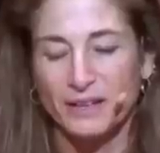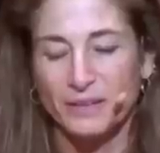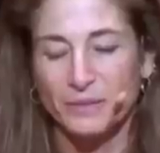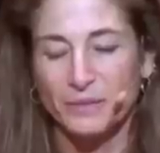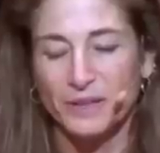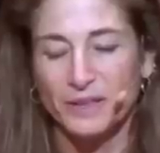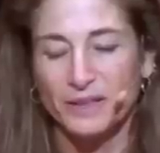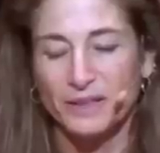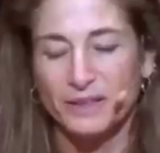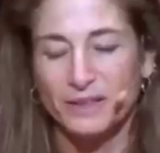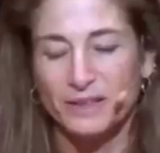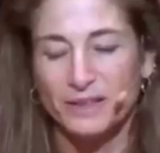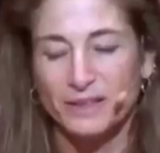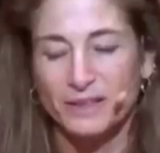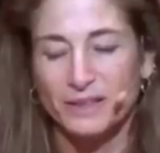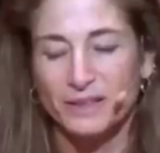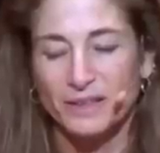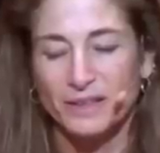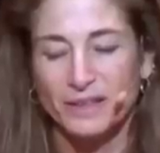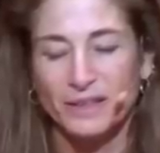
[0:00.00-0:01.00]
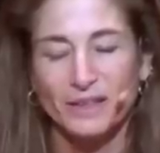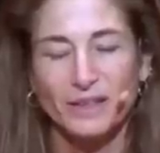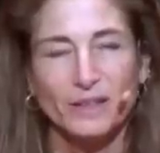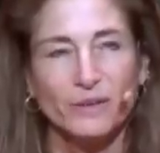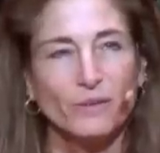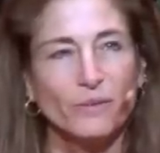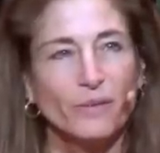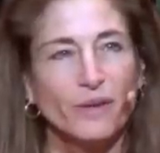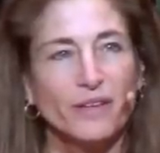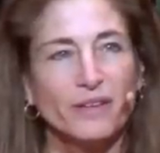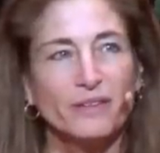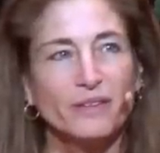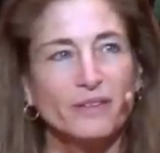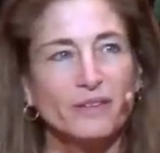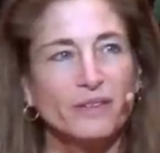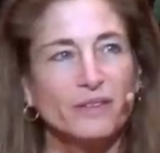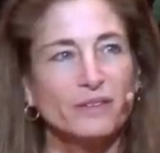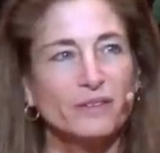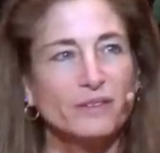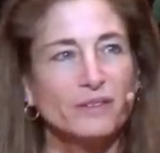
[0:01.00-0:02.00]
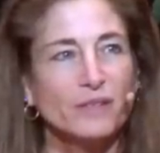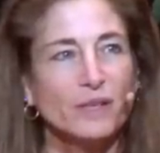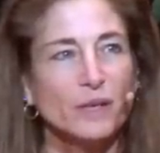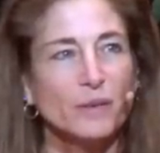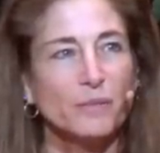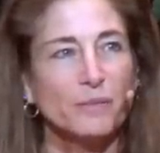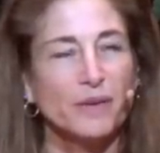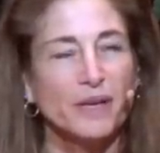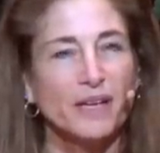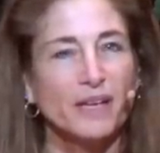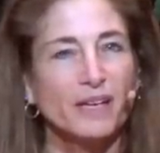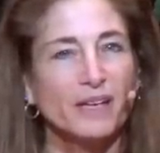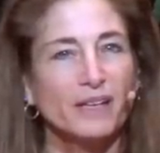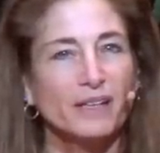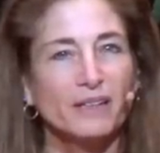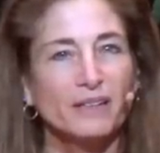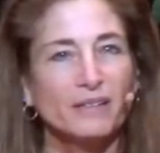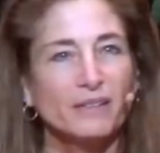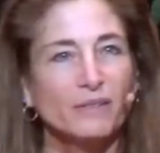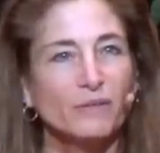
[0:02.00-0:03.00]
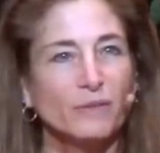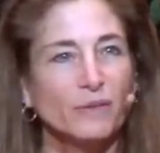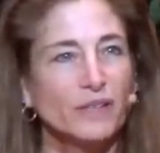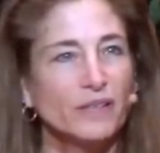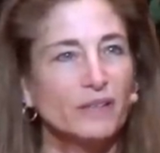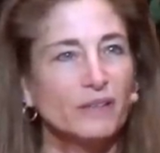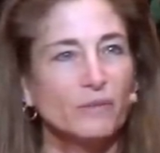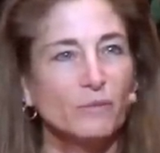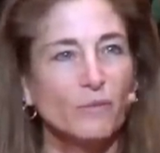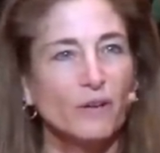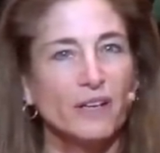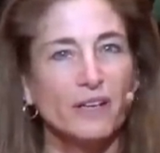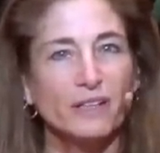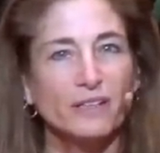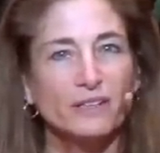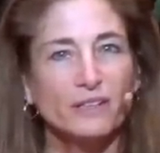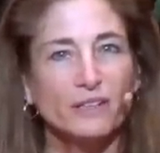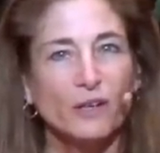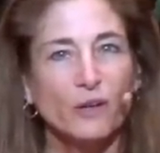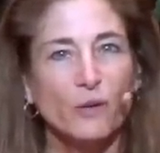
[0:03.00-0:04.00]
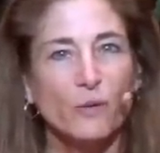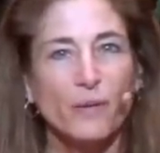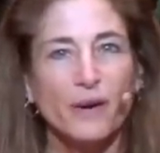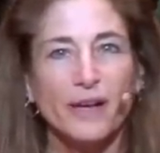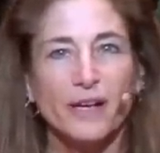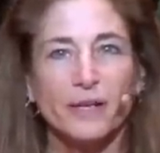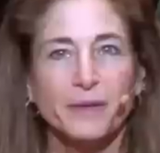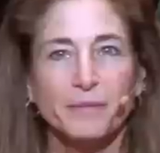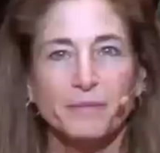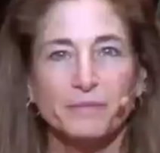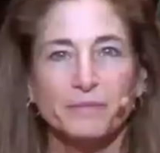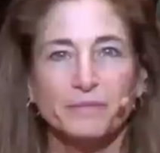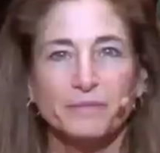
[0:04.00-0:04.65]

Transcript: I mean, it's like when there's pain, we want it to go away.